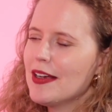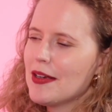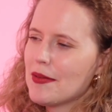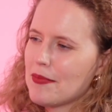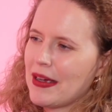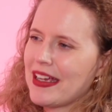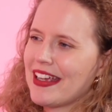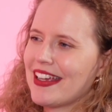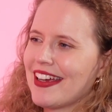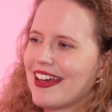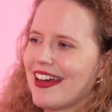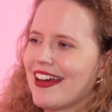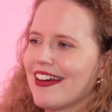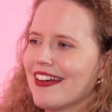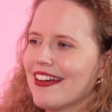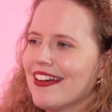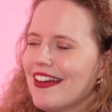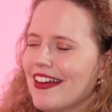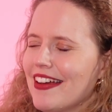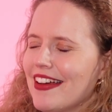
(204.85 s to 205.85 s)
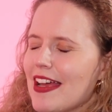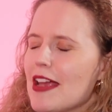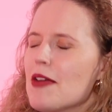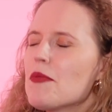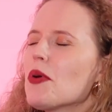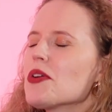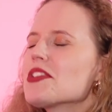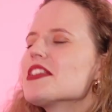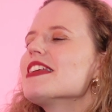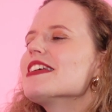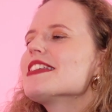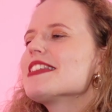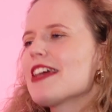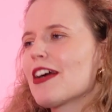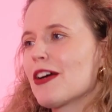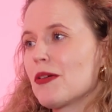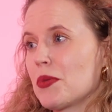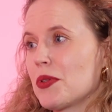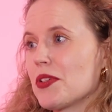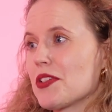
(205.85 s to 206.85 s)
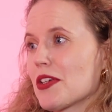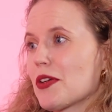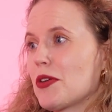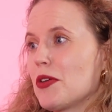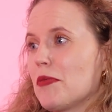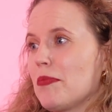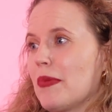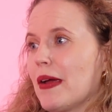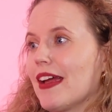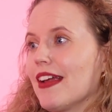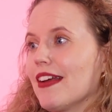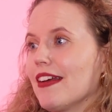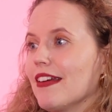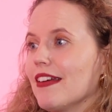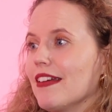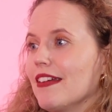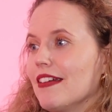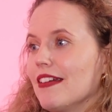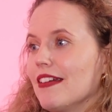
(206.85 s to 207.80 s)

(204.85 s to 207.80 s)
But yeah, it wasn't as terrible as it could have been.